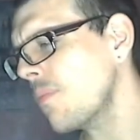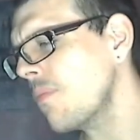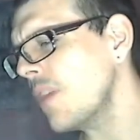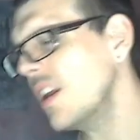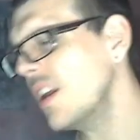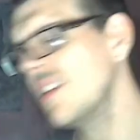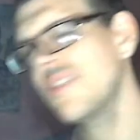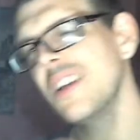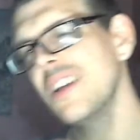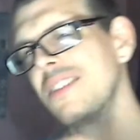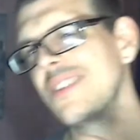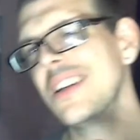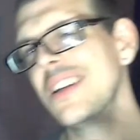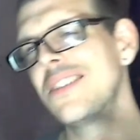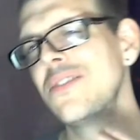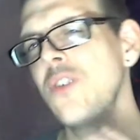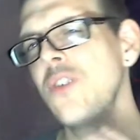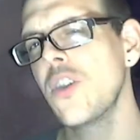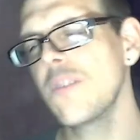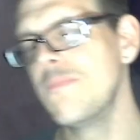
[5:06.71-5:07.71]
I say it's it's
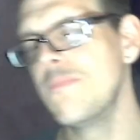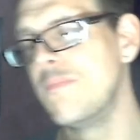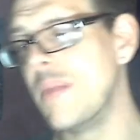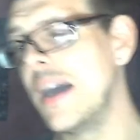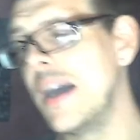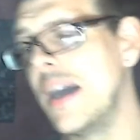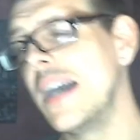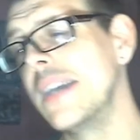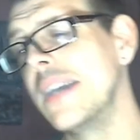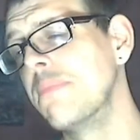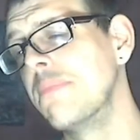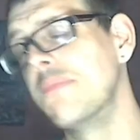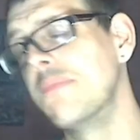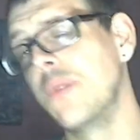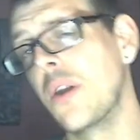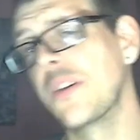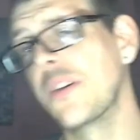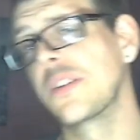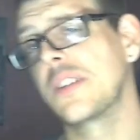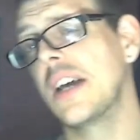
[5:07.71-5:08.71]
not a bad
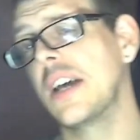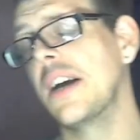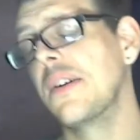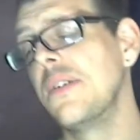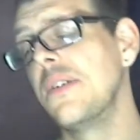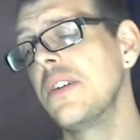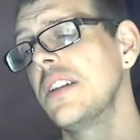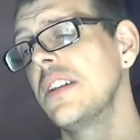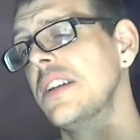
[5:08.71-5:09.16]
product at all.